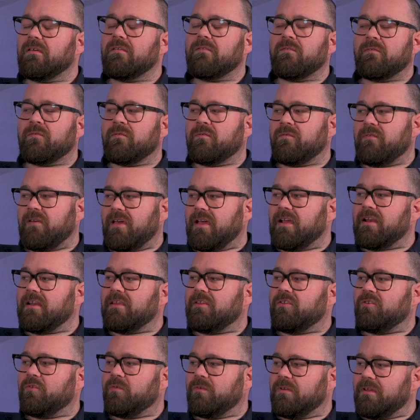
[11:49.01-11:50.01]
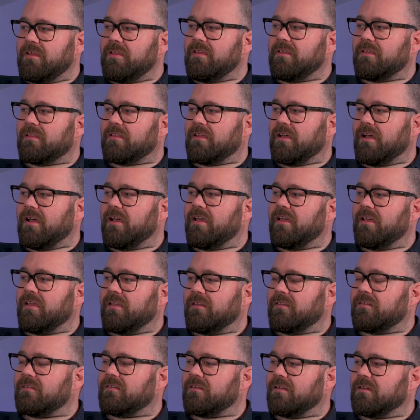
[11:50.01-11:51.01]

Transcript: fairly unique. That is.